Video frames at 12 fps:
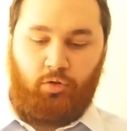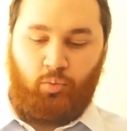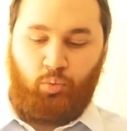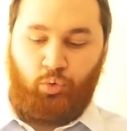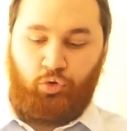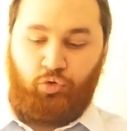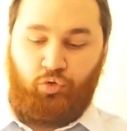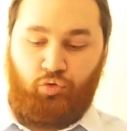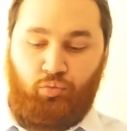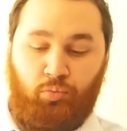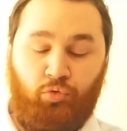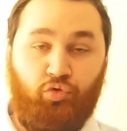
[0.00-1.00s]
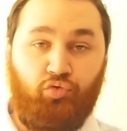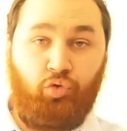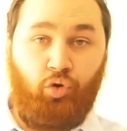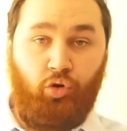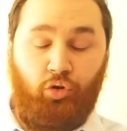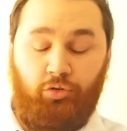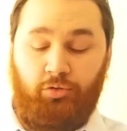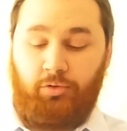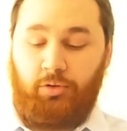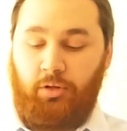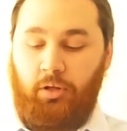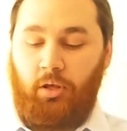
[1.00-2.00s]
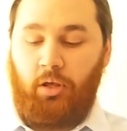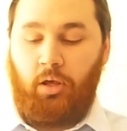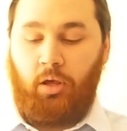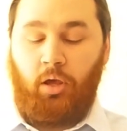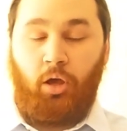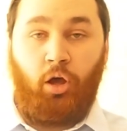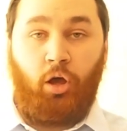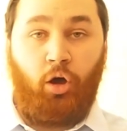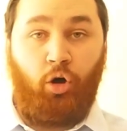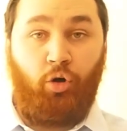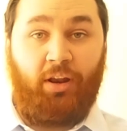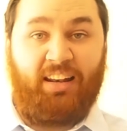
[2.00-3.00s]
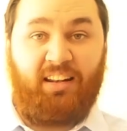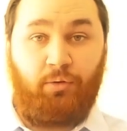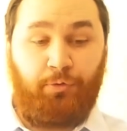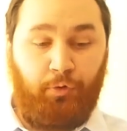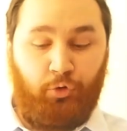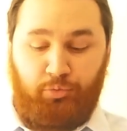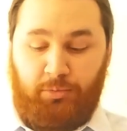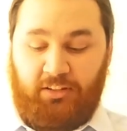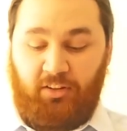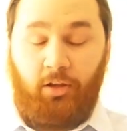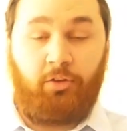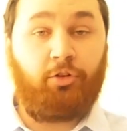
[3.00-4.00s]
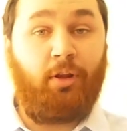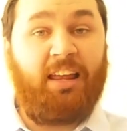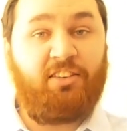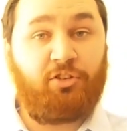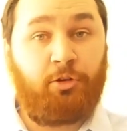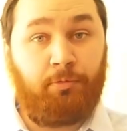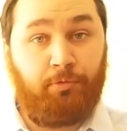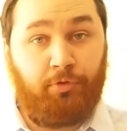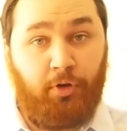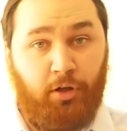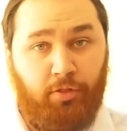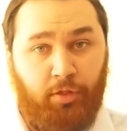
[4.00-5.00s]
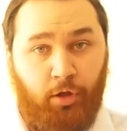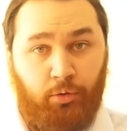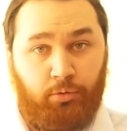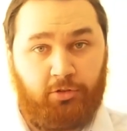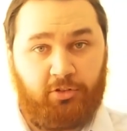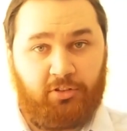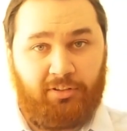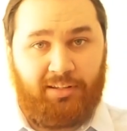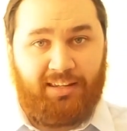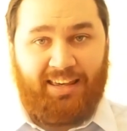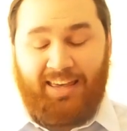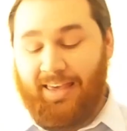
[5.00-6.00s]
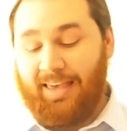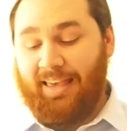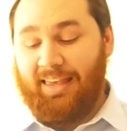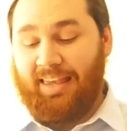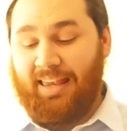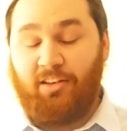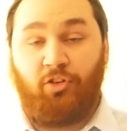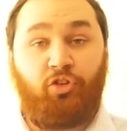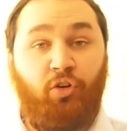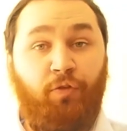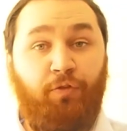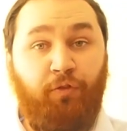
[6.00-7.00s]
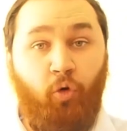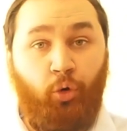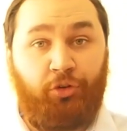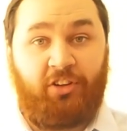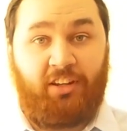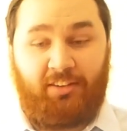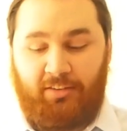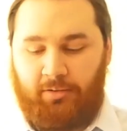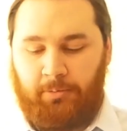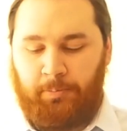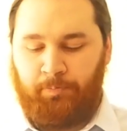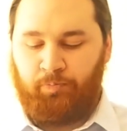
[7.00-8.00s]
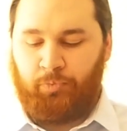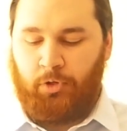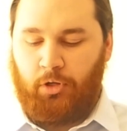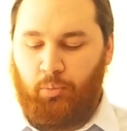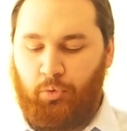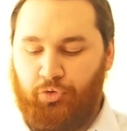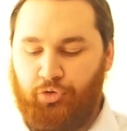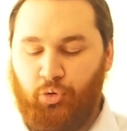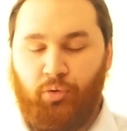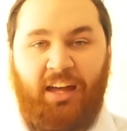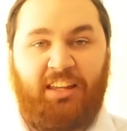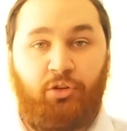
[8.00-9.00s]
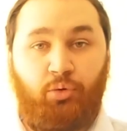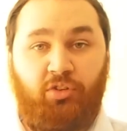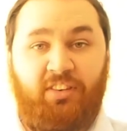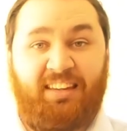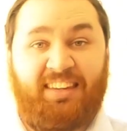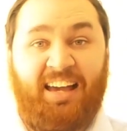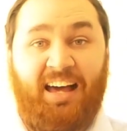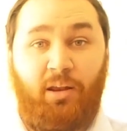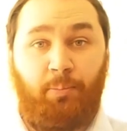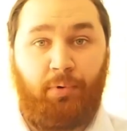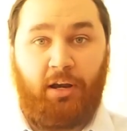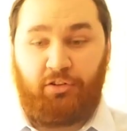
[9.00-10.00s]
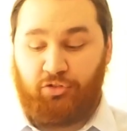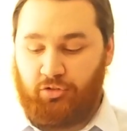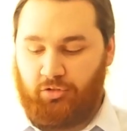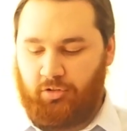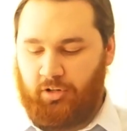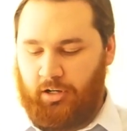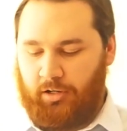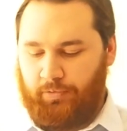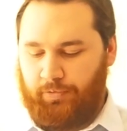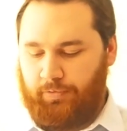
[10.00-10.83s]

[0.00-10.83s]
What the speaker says: was drawn on our little force meter. So let's convert those into forces, and we'll do that using the calibration graph.